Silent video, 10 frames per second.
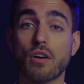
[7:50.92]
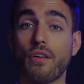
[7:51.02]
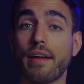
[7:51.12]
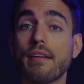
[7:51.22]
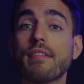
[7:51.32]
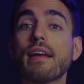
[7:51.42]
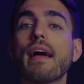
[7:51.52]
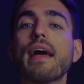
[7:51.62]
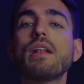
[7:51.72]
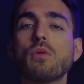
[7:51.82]
or even
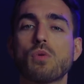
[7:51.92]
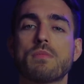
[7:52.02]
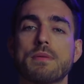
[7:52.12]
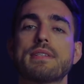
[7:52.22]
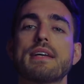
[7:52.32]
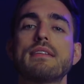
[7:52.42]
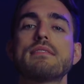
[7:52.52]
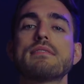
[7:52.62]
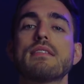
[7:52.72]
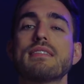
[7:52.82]
8 warm-up
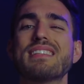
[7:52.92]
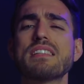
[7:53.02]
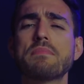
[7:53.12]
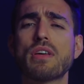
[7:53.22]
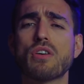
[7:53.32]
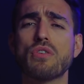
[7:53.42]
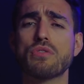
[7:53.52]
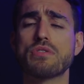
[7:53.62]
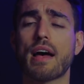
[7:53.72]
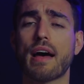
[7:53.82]
sets just
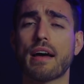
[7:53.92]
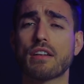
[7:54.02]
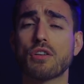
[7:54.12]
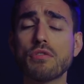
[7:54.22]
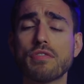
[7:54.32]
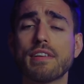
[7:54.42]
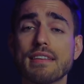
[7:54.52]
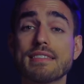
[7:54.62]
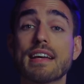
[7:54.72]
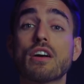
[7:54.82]
because I don't
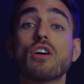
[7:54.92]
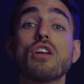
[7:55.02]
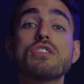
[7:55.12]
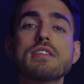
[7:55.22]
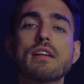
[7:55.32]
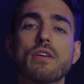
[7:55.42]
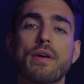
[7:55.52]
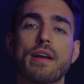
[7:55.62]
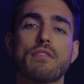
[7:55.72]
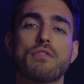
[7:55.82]
feel psychologically
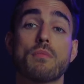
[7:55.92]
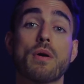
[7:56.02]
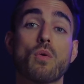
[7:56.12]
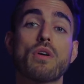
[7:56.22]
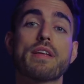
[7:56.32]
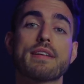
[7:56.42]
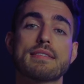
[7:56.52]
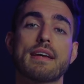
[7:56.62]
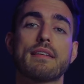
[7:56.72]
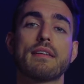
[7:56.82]
ready for my working
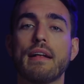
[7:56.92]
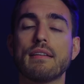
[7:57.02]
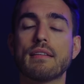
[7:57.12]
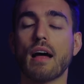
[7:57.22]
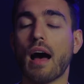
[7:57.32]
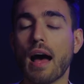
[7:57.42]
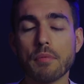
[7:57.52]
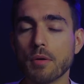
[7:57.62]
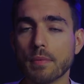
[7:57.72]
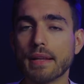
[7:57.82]
set, and I'm
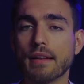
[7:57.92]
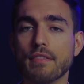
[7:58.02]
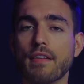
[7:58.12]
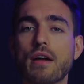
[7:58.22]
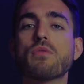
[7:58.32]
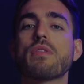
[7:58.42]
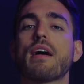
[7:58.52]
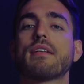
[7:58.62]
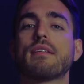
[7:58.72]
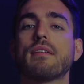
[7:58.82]
completely fine with
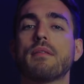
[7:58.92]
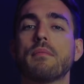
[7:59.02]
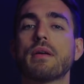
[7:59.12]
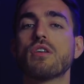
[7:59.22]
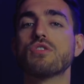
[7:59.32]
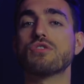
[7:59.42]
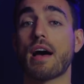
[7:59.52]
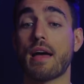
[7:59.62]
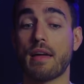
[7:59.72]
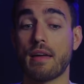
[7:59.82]
that, because
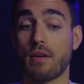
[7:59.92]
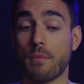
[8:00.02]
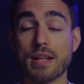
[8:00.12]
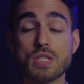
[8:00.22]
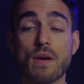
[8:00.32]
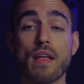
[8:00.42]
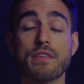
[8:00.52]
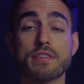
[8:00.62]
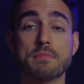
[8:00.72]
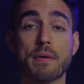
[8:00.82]
I much
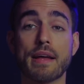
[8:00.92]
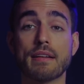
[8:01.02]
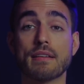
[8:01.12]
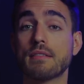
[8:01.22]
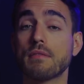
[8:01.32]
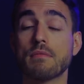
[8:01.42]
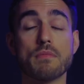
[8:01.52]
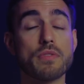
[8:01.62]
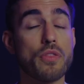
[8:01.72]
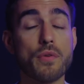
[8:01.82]
rather spend
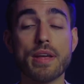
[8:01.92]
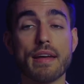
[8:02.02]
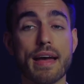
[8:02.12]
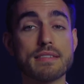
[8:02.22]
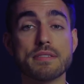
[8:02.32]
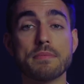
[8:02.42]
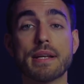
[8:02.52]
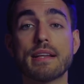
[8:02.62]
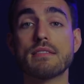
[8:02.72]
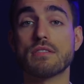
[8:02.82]
3 extra
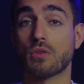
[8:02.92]
minutes